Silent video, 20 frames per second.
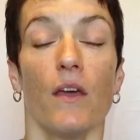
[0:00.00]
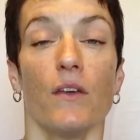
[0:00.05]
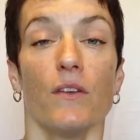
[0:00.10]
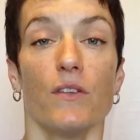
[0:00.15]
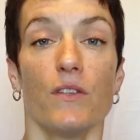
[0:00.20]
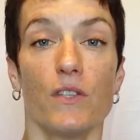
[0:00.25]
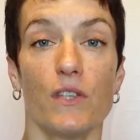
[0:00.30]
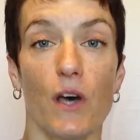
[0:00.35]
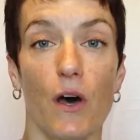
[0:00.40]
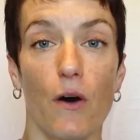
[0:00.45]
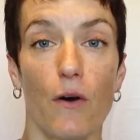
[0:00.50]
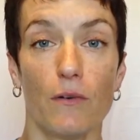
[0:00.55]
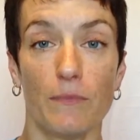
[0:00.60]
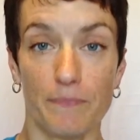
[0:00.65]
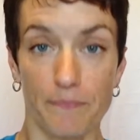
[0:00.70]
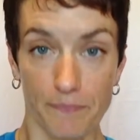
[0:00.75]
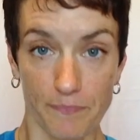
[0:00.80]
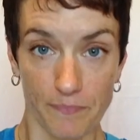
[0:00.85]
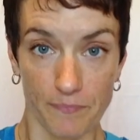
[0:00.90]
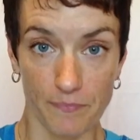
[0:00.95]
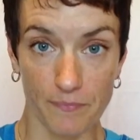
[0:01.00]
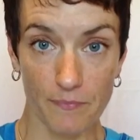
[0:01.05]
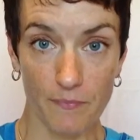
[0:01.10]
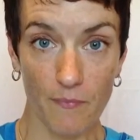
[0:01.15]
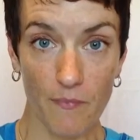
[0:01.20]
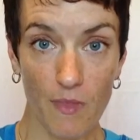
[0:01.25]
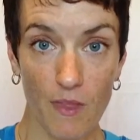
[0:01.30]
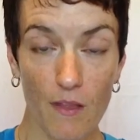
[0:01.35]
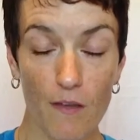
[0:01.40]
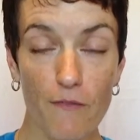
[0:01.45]
So
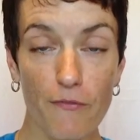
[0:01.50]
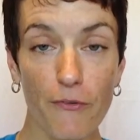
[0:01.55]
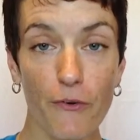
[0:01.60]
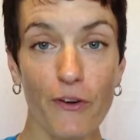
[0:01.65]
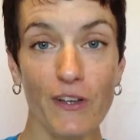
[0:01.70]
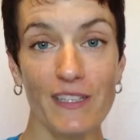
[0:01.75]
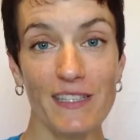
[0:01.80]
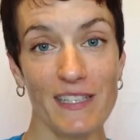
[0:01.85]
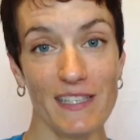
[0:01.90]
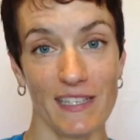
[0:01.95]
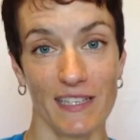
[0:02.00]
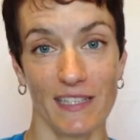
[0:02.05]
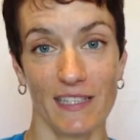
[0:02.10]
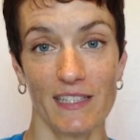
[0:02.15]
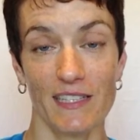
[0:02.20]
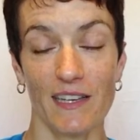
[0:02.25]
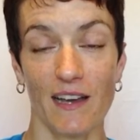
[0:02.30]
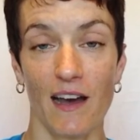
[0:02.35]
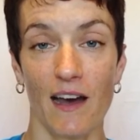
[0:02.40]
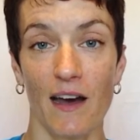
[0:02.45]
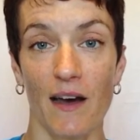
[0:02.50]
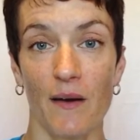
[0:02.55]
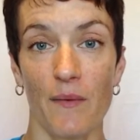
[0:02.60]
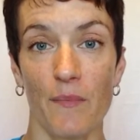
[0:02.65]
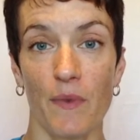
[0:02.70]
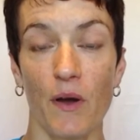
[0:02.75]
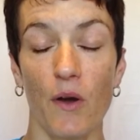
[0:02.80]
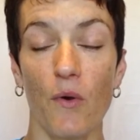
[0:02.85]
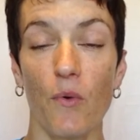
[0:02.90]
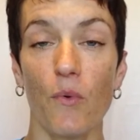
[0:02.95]
for instance,
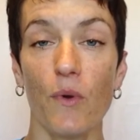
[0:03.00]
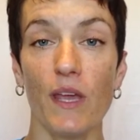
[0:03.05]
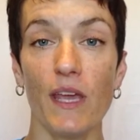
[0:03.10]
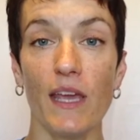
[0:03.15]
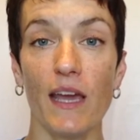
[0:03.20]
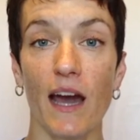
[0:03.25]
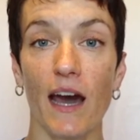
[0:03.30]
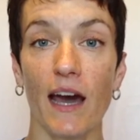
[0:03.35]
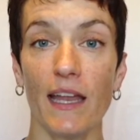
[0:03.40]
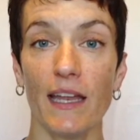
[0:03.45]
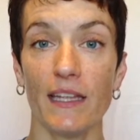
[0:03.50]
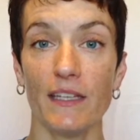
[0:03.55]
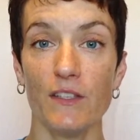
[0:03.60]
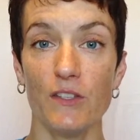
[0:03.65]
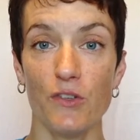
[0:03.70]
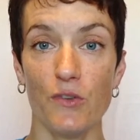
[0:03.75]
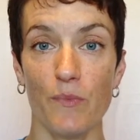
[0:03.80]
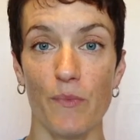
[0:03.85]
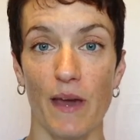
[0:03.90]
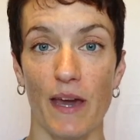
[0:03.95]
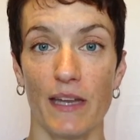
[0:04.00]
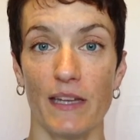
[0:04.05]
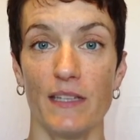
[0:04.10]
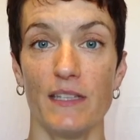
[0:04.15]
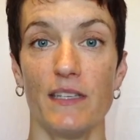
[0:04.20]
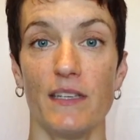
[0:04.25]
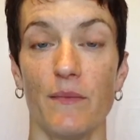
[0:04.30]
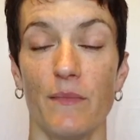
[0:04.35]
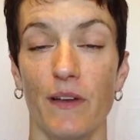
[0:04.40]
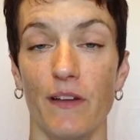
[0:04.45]
we got into
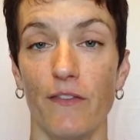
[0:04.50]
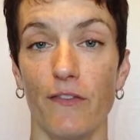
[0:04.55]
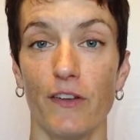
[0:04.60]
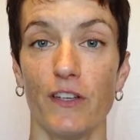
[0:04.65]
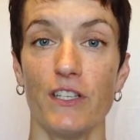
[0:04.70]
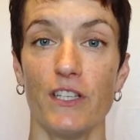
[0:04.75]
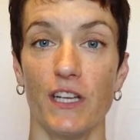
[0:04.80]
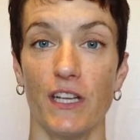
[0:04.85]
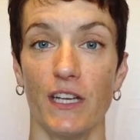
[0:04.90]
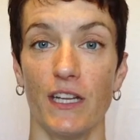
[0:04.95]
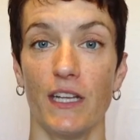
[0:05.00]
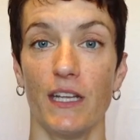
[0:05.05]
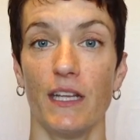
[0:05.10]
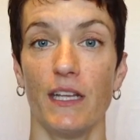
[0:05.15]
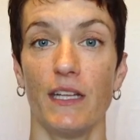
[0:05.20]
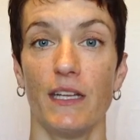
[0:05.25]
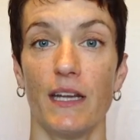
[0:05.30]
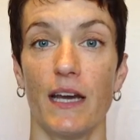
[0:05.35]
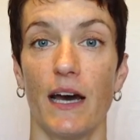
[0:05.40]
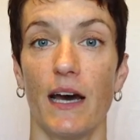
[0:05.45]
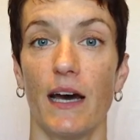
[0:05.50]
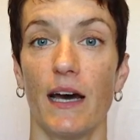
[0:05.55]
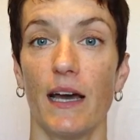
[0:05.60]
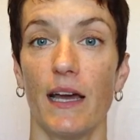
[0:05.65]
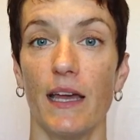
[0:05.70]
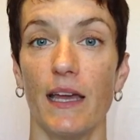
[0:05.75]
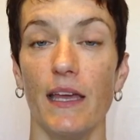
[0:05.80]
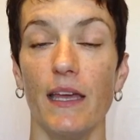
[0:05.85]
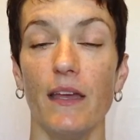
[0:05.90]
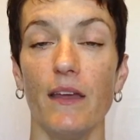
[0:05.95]
Madison, my friend Janet and
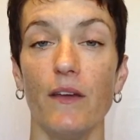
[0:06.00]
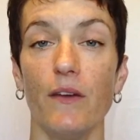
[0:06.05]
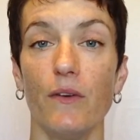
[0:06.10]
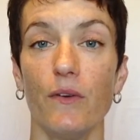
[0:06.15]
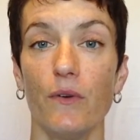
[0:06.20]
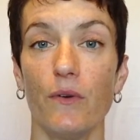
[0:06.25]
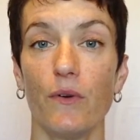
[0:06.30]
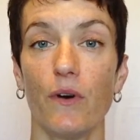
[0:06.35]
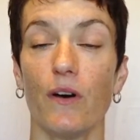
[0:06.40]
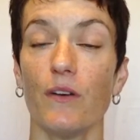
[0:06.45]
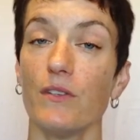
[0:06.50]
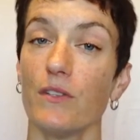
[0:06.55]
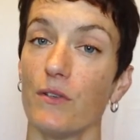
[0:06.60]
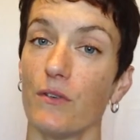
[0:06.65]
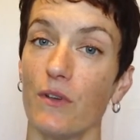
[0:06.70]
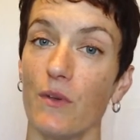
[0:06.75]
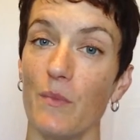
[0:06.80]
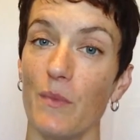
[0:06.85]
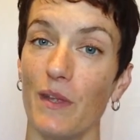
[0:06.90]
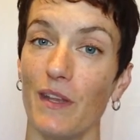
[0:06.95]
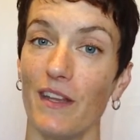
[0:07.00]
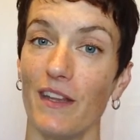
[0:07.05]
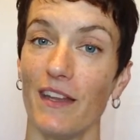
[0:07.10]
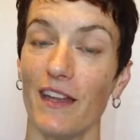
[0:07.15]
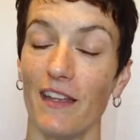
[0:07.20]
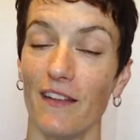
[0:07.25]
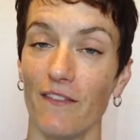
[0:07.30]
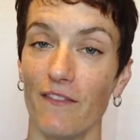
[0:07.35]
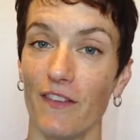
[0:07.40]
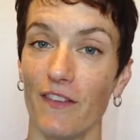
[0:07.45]
I, who also competed and